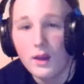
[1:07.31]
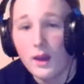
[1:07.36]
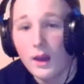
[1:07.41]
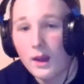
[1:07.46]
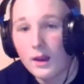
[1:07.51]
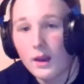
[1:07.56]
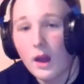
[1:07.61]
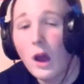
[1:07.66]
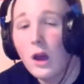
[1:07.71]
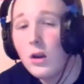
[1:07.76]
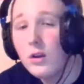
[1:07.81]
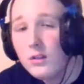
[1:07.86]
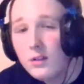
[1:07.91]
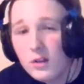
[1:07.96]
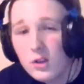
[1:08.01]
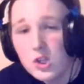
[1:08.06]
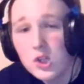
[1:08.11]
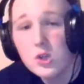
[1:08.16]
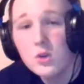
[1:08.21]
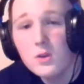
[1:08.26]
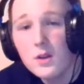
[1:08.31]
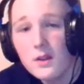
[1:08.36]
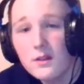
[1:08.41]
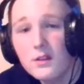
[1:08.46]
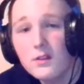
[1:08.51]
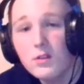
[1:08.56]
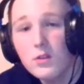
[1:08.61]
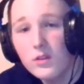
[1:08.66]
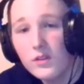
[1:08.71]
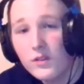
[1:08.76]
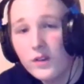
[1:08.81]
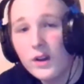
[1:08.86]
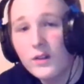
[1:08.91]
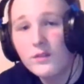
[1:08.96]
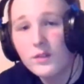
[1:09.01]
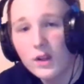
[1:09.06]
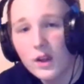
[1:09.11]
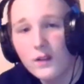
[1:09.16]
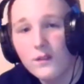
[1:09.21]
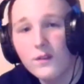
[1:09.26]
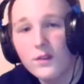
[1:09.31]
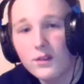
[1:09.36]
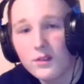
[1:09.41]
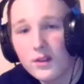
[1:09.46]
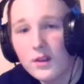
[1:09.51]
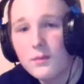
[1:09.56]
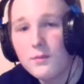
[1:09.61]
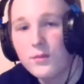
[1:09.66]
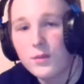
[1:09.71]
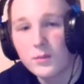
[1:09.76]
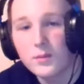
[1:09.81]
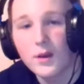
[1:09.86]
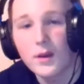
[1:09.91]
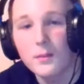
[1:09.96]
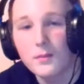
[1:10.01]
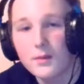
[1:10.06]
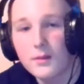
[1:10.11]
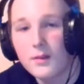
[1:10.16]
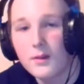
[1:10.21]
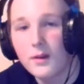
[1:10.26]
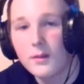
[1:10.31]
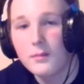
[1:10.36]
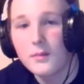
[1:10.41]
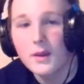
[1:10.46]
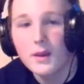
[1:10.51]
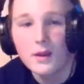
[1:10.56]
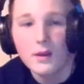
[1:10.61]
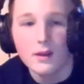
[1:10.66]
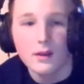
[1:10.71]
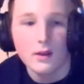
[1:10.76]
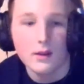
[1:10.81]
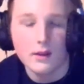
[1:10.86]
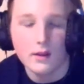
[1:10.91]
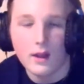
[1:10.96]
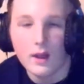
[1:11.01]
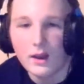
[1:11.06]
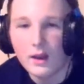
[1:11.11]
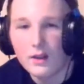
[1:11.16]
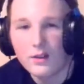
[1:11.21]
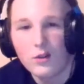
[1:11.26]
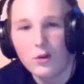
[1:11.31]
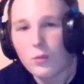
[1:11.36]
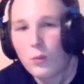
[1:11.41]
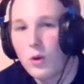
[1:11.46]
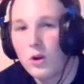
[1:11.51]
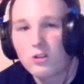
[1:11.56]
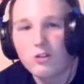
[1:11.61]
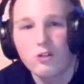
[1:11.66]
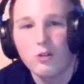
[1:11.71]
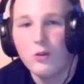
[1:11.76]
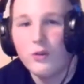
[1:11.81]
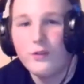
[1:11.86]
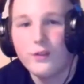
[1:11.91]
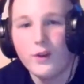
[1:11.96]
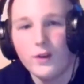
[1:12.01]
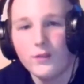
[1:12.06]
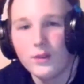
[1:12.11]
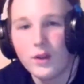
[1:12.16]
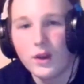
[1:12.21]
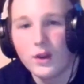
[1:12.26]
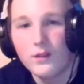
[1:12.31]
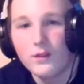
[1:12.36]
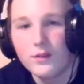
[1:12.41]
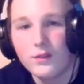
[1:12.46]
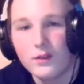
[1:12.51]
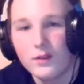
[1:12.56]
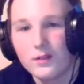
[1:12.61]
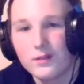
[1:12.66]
And I honestly tune into 205 Live to see him from time to time. And I don't watch 205 Live.